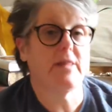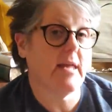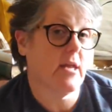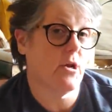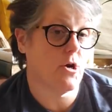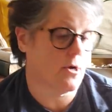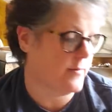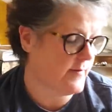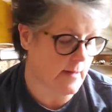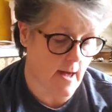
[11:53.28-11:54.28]
planner.
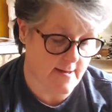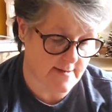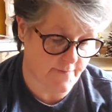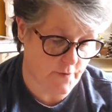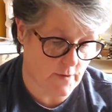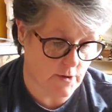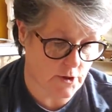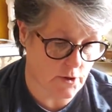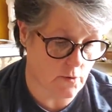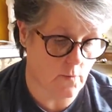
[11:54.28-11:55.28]
There's a lot of stuff you can
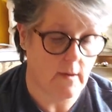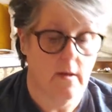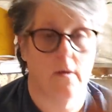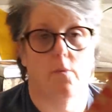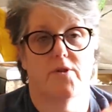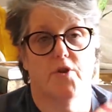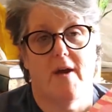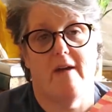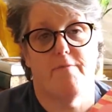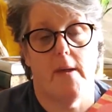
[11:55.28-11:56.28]
do with
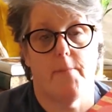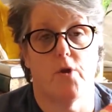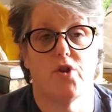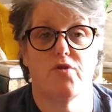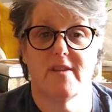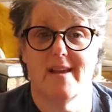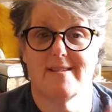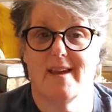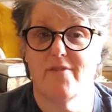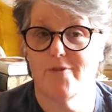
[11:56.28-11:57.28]
craft paper. Use it as
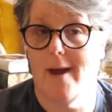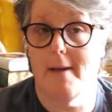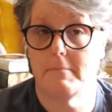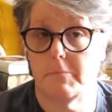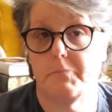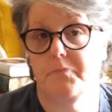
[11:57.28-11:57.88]
gift wrap